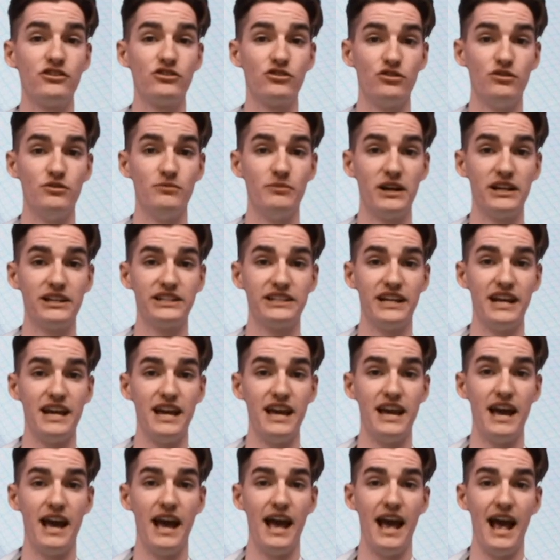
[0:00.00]
too much
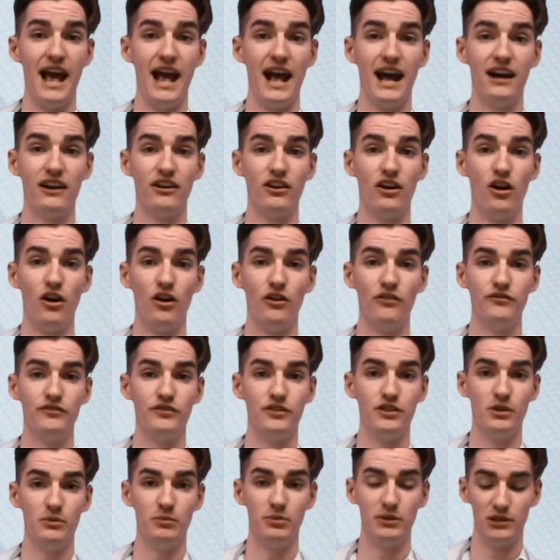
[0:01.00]
air out
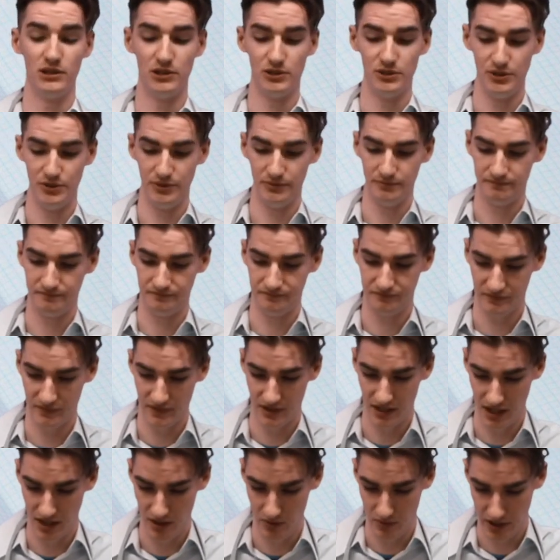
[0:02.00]
of the balloon.
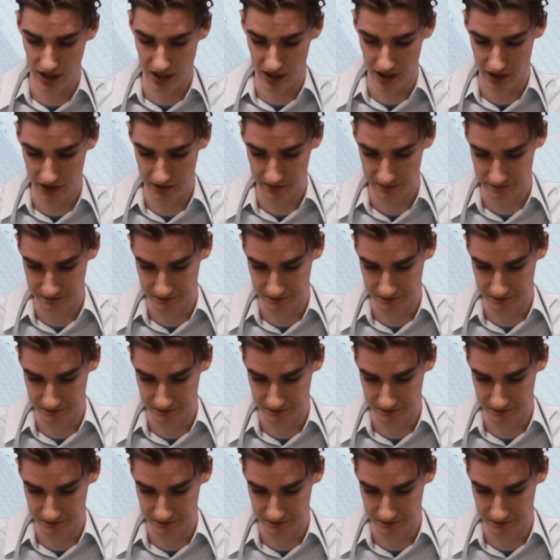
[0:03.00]
Here we go.